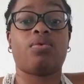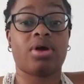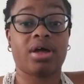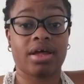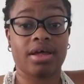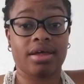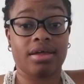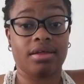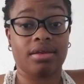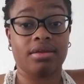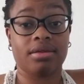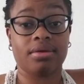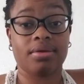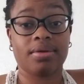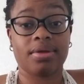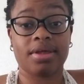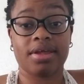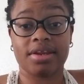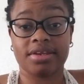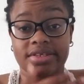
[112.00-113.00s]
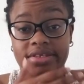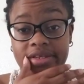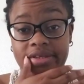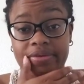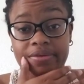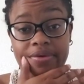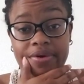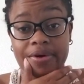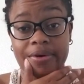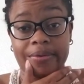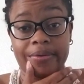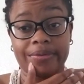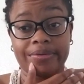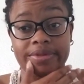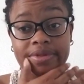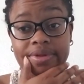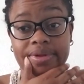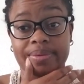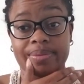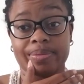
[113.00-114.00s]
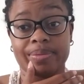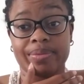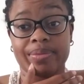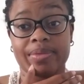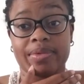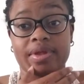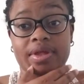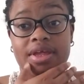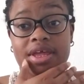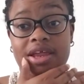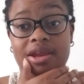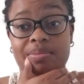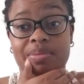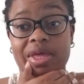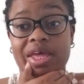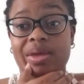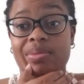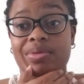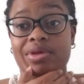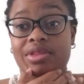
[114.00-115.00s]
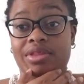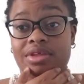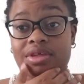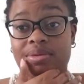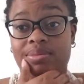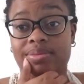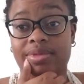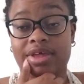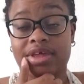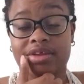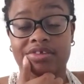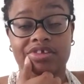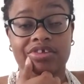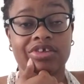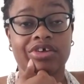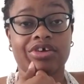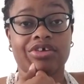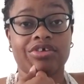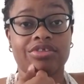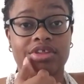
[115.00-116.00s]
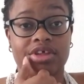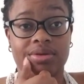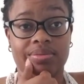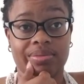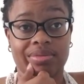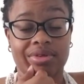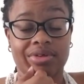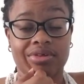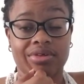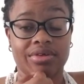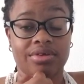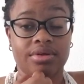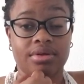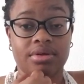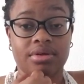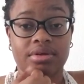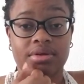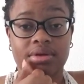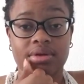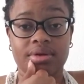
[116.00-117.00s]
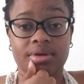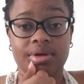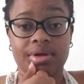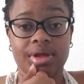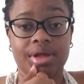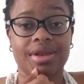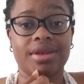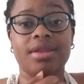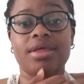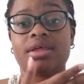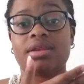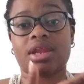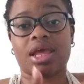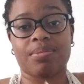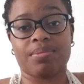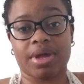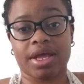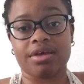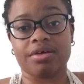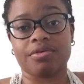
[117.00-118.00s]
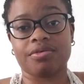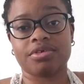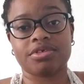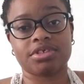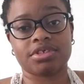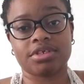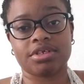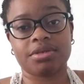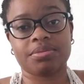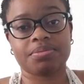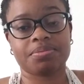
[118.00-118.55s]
whine until you hold them and baby them and sucker them, and then they might go to sleep.